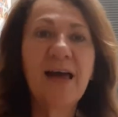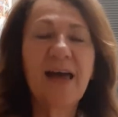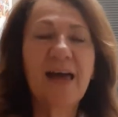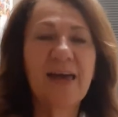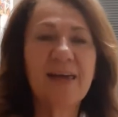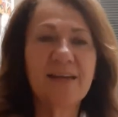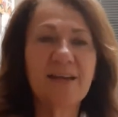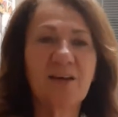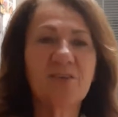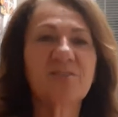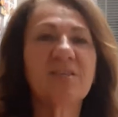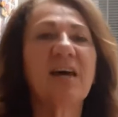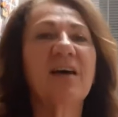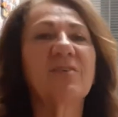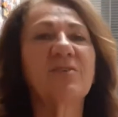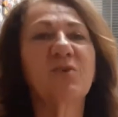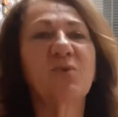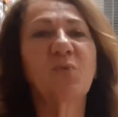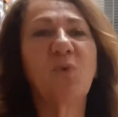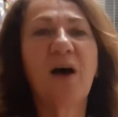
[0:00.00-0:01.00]
And I'll
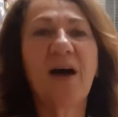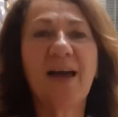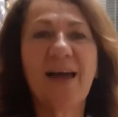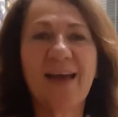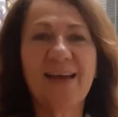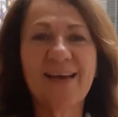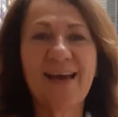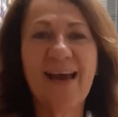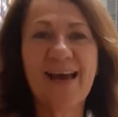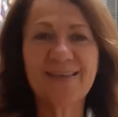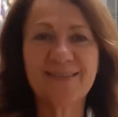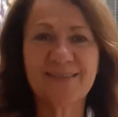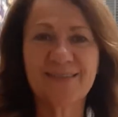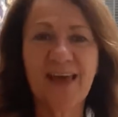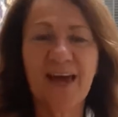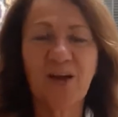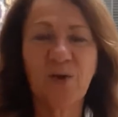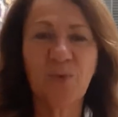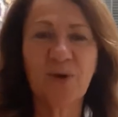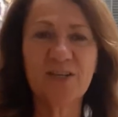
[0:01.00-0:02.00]
tell you why I asked
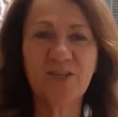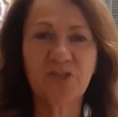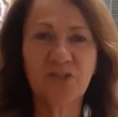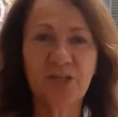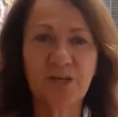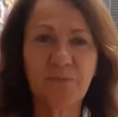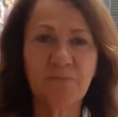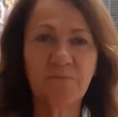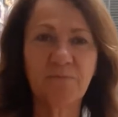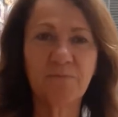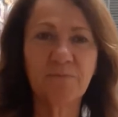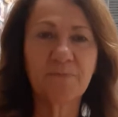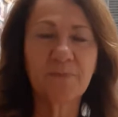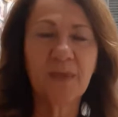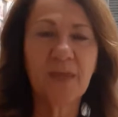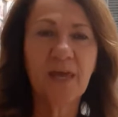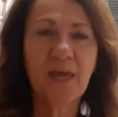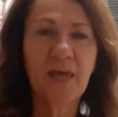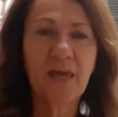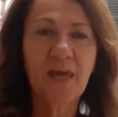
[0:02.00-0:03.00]
that question.
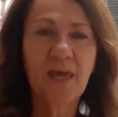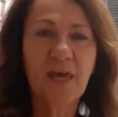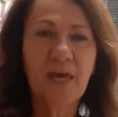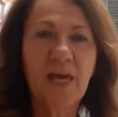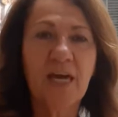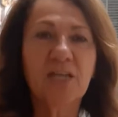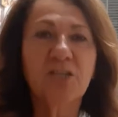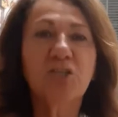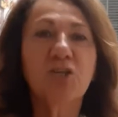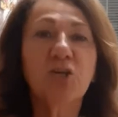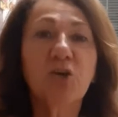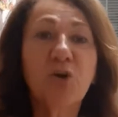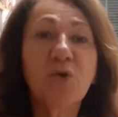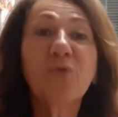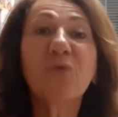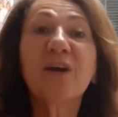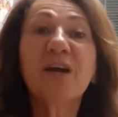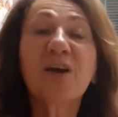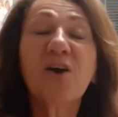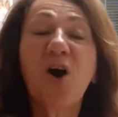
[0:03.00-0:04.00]
Do
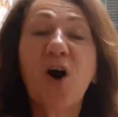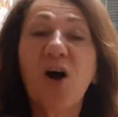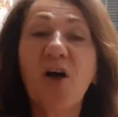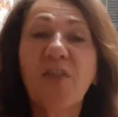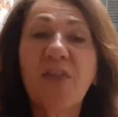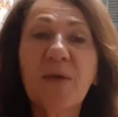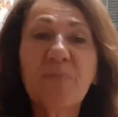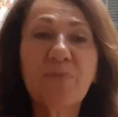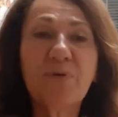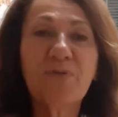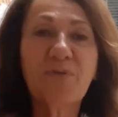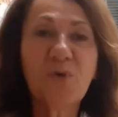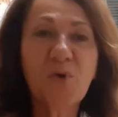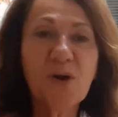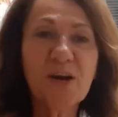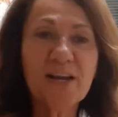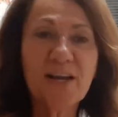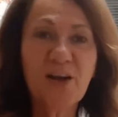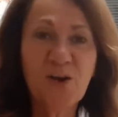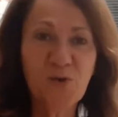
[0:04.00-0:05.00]
you recall that
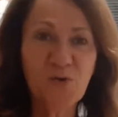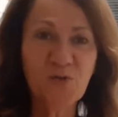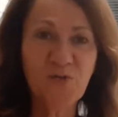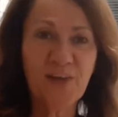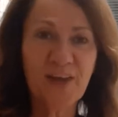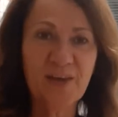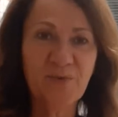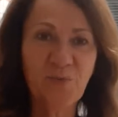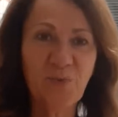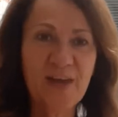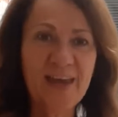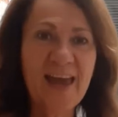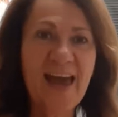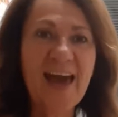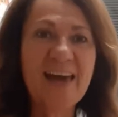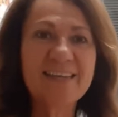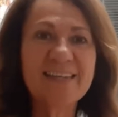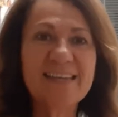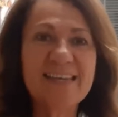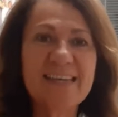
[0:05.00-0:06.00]
before COVID, we
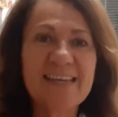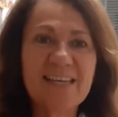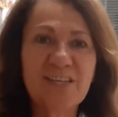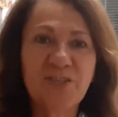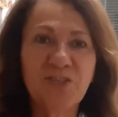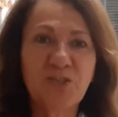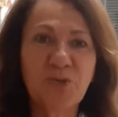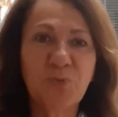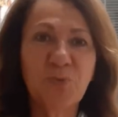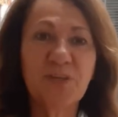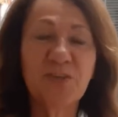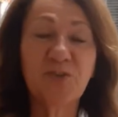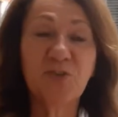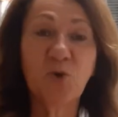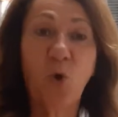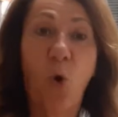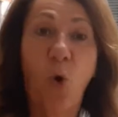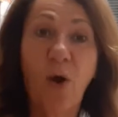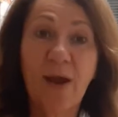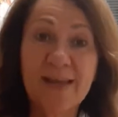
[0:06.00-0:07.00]
had an issue with
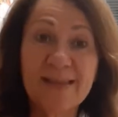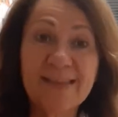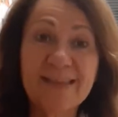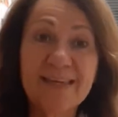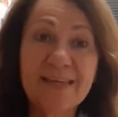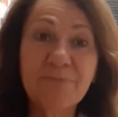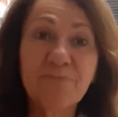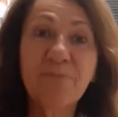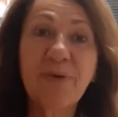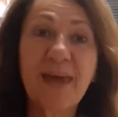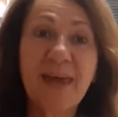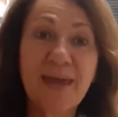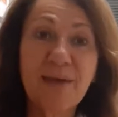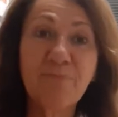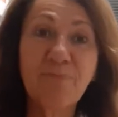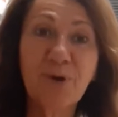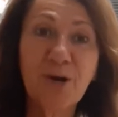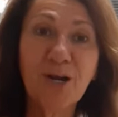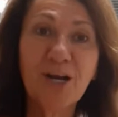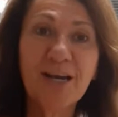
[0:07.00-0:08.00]
toilet
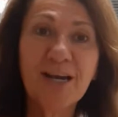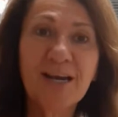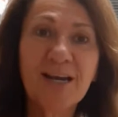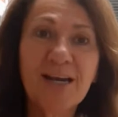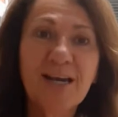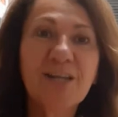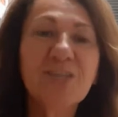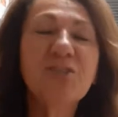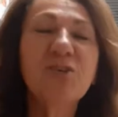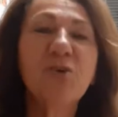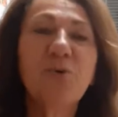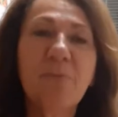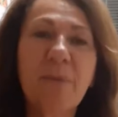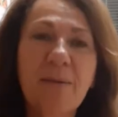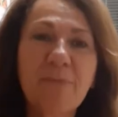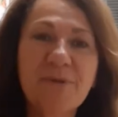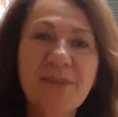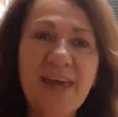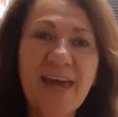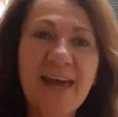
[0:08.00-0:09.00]
paper? Do you
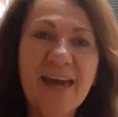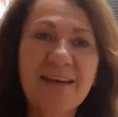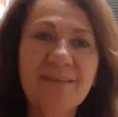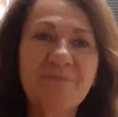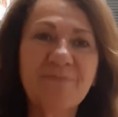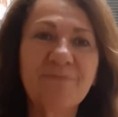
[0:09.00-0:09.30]
remember that?